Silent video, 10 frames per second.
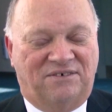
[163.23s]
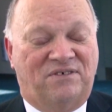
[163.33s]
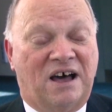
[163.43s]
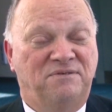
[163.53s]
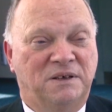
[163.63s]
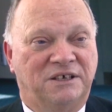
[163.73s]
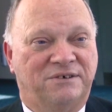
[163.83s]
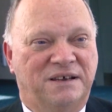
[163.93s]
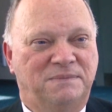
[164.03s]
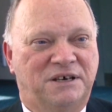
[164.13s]
5
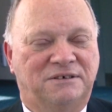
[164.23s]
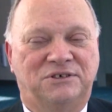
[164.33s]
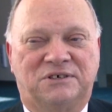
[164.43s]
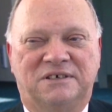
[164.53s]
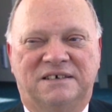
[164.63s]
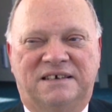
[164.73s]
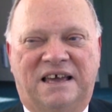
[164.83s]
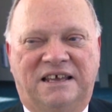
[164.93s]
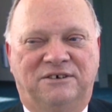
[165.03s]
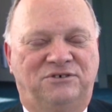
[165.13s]
milligram dose,
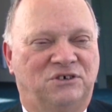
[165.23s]
and you